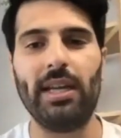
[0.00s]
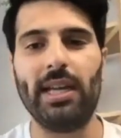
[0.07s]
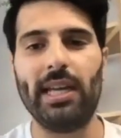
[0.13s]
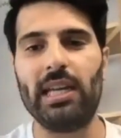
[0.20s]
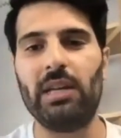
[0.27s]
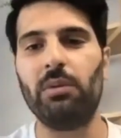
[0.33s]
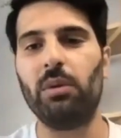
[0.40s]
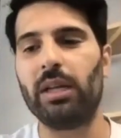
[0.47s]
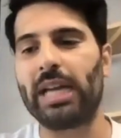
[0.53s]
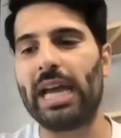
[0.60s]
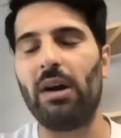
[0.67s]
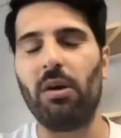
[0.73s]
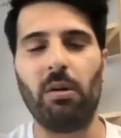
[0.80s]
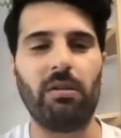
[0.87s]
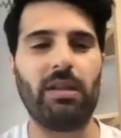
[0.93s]
he will look
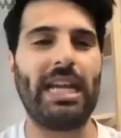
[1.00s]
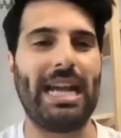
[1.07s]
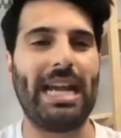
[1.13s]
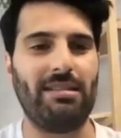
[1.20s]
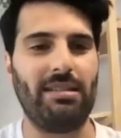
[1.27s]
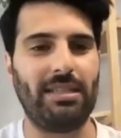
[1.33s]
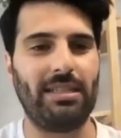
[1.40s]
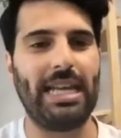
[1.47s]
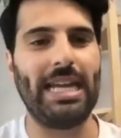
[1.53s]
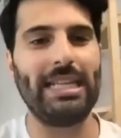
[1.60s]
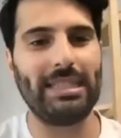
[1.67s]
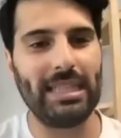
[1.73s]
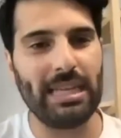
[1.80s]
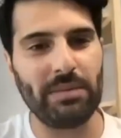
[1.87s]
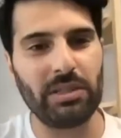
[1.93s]
at all the candidates that his
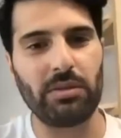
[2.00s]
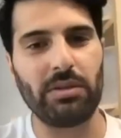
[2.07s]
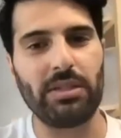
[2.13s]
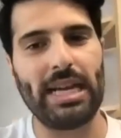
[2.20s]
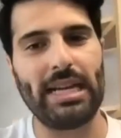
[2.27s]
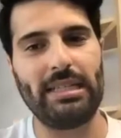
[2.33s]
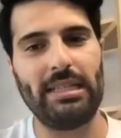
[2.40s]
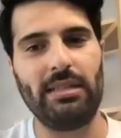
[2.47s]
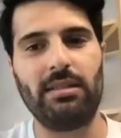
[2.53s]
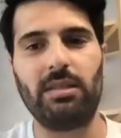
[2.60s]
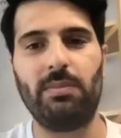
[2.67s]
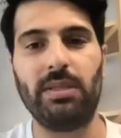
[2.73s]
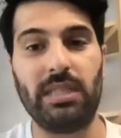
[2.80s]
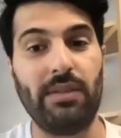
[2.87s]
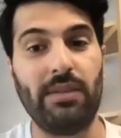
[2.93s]
team has rejected,
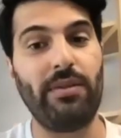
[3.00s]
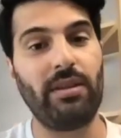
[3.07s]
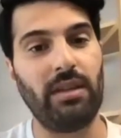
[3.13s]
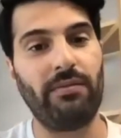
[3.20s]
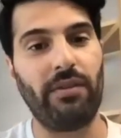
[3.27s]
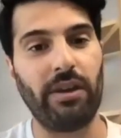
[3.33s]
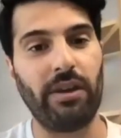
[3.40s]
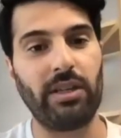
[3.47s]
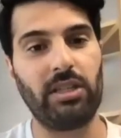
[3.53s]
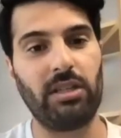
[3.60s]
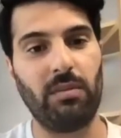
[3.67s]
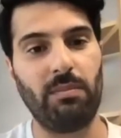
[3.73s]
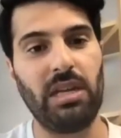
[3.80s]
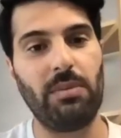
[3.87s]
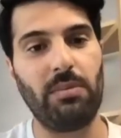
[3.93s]
specifically focusing
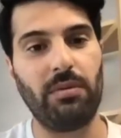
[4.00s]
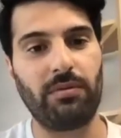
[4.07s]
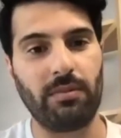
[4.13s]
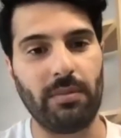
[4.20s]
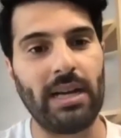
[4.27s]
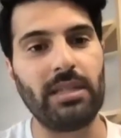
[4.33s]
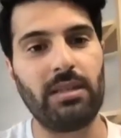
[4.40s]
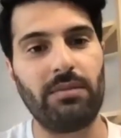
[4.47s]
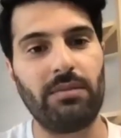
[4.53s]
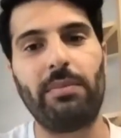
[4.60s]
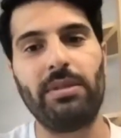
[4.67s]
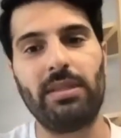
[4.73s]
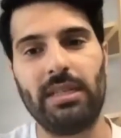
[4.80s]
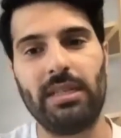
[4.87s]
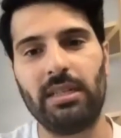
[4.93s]
on people from
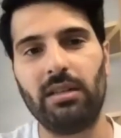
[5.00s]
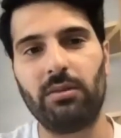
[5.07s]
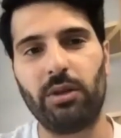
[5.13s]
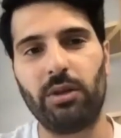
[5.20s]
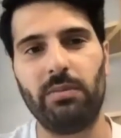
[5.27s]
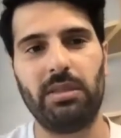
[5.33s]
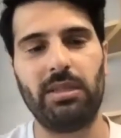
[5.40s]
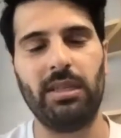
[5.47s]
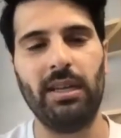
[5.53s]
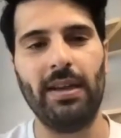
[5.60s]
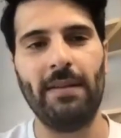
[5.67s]
underrepresented groups.